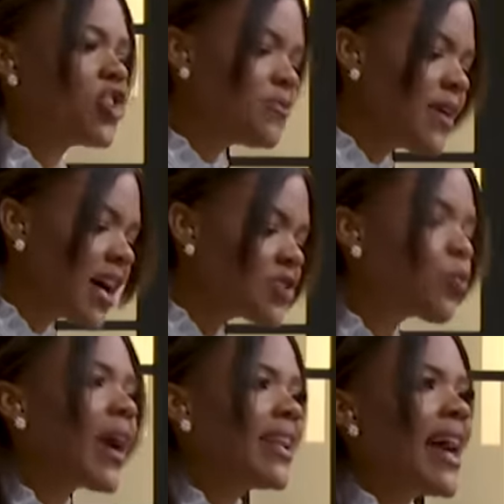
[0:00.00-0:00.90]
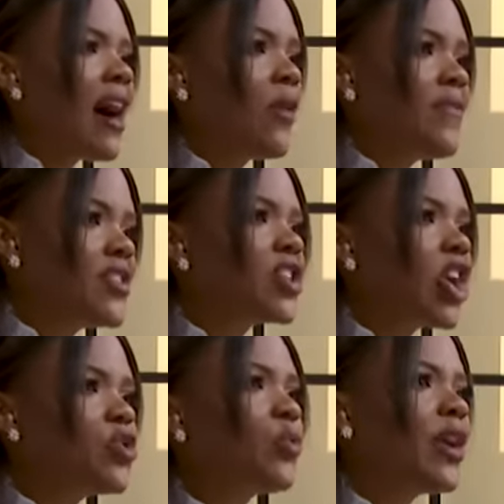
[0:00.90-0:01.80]
Just because right now in this
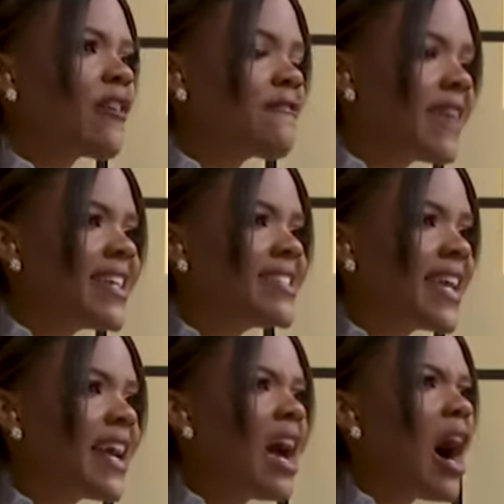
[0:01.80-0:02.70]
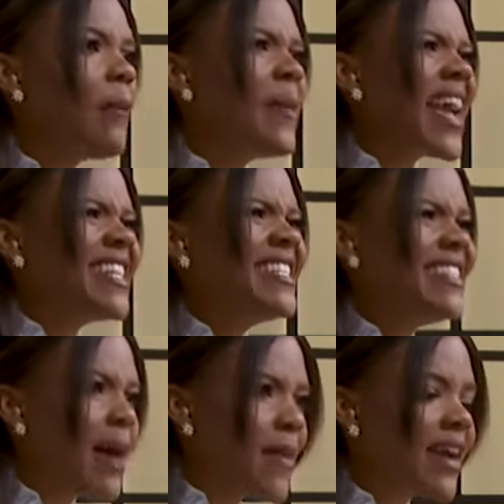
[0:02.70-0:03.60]
country we are facing a
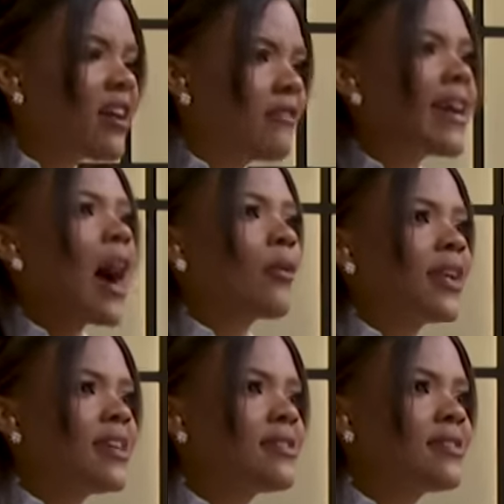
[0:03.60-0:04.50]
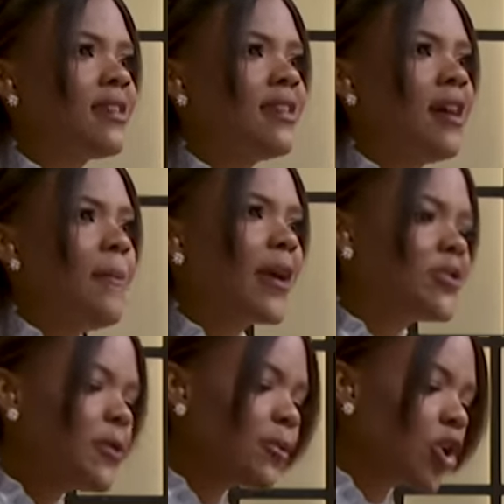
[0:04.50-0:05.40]
pandemic of cowardice,
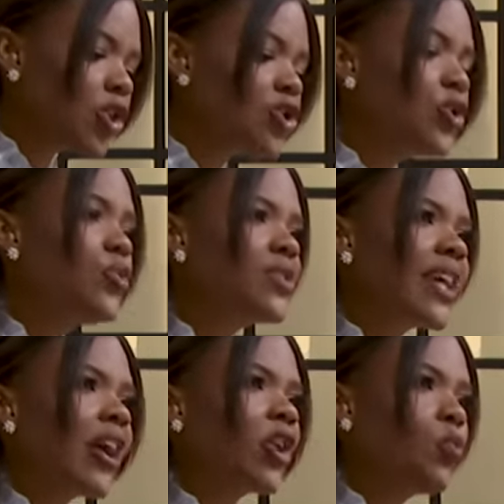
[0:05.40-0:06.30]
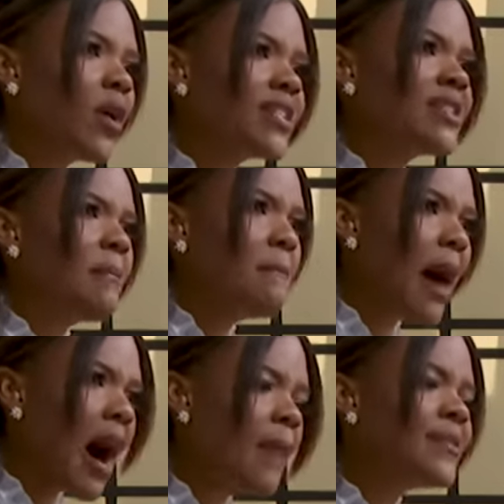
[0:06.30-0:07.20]
because people are too scared once the
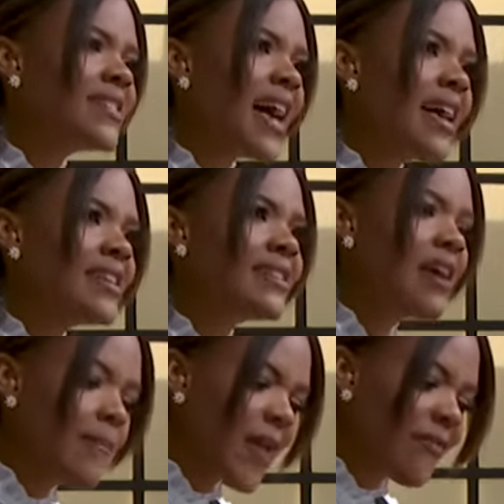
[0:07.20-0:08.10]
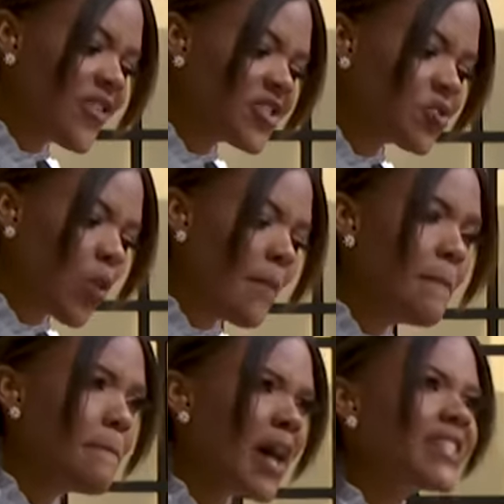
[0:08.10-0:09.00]
mob says that this is what
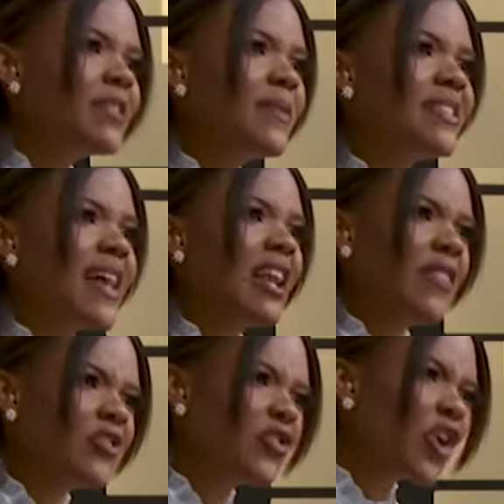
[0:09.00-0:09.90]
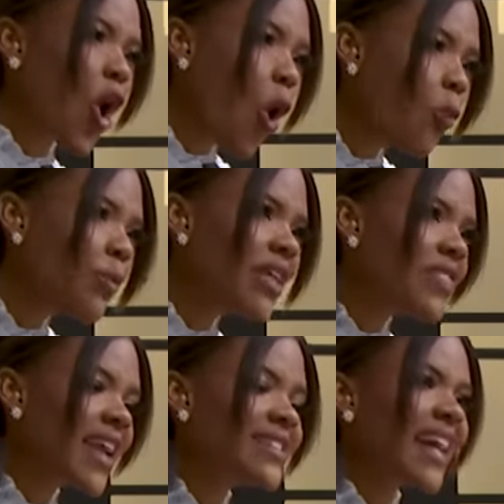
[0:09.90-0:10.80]
must be said and these are the only
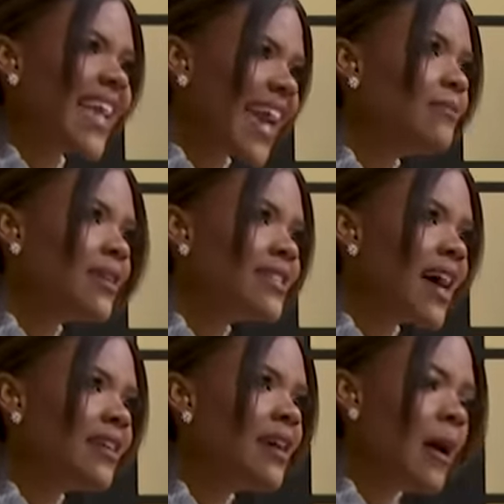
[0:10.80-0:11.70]
things that can be said,